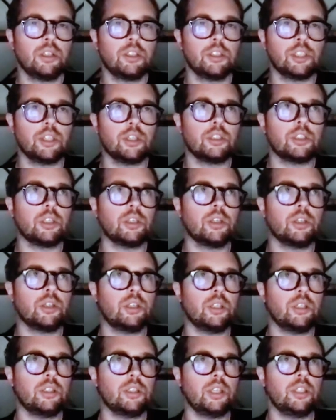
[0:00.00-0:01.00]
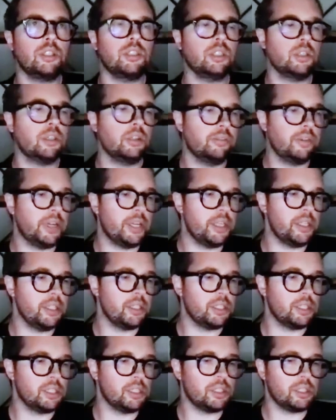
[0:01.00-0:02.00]
So the Indigo
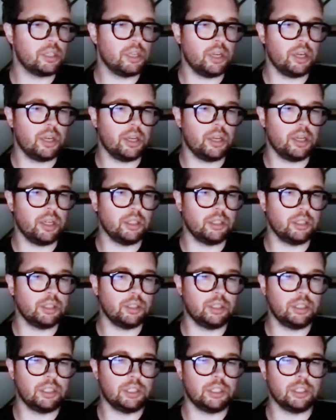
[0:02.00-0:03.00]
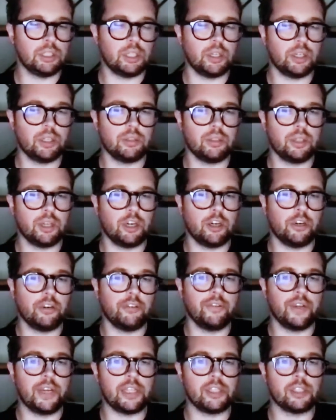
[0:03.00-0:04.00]
events, so this is our
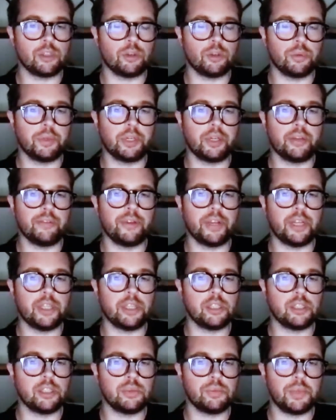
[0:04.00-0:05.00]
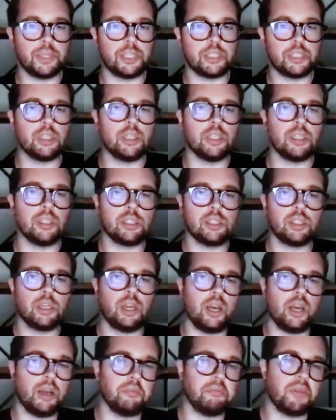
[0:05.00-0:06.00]
events, corporate events business.
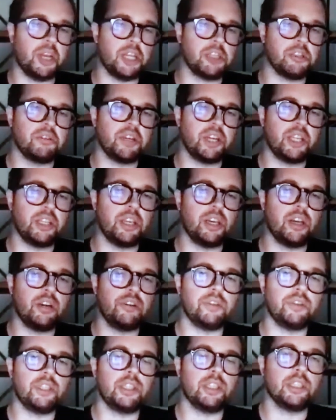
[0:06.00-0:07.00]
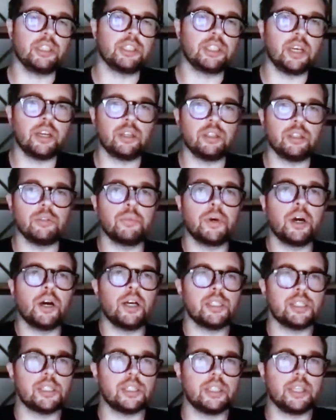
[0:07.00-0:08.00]
As of right now, everything is kind of on
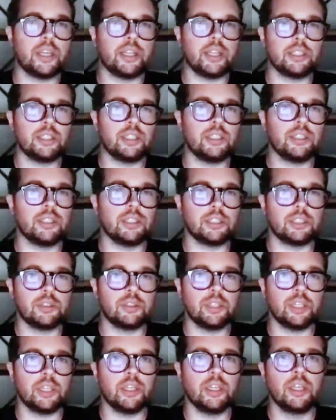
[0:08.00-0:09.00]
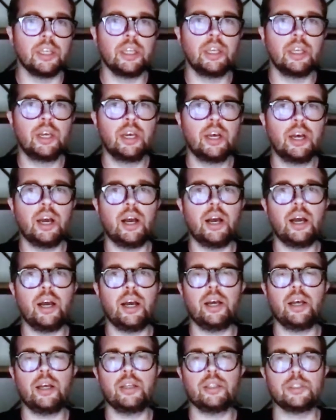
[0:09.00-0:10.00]
pause in that industry.
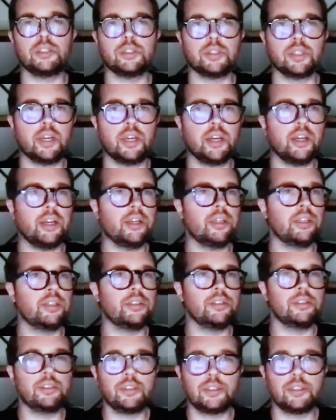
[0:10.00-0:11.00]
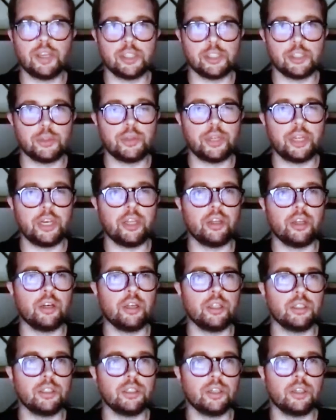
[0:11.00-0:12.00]
So kind of concentrating
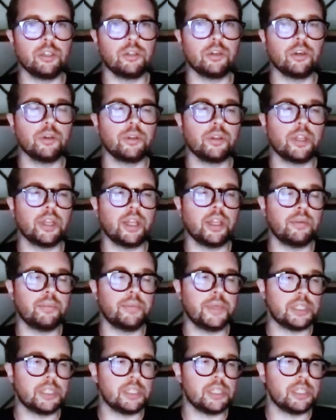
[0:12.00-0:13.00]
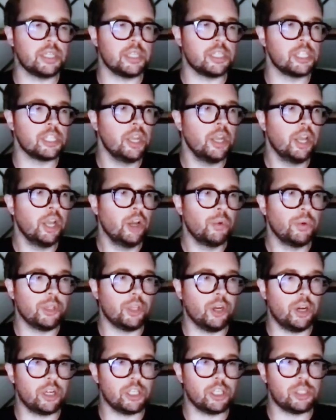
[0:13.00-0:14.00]
on the growth of other businesses. With
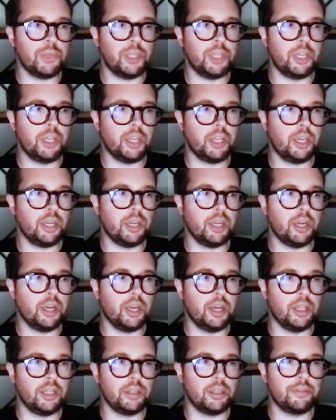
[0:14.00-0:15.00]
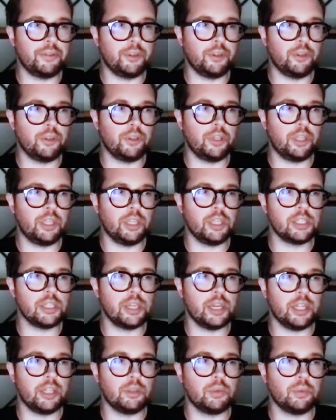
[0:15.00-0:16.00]
August Media, there are a few things
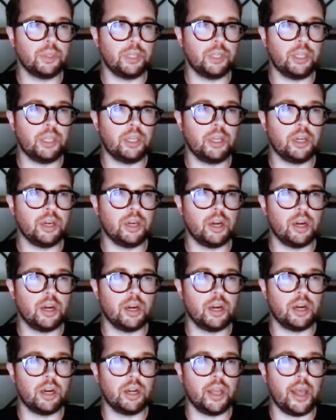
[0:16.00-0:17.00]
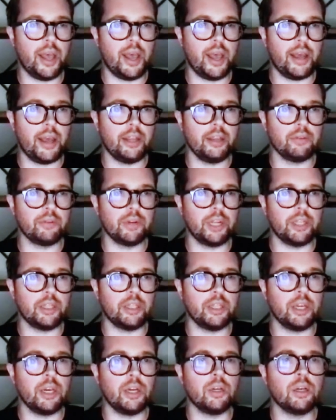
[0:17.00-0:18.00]
that we are adding right
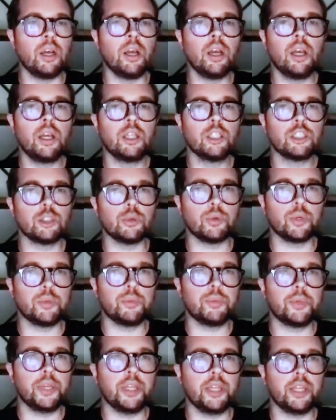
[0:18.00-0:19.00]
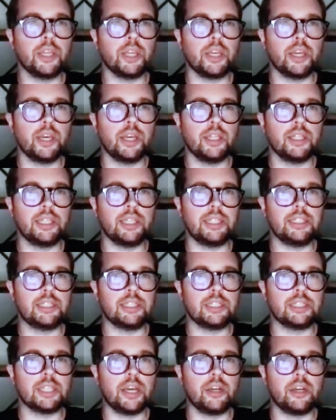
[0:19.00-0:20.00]
now. So we're bringing a lead
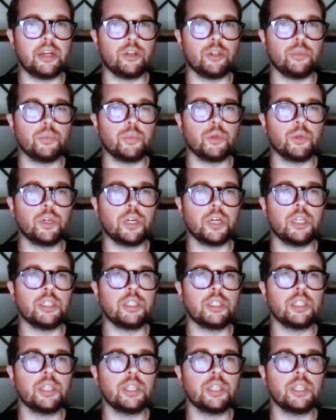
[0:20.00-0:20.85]
designer on board.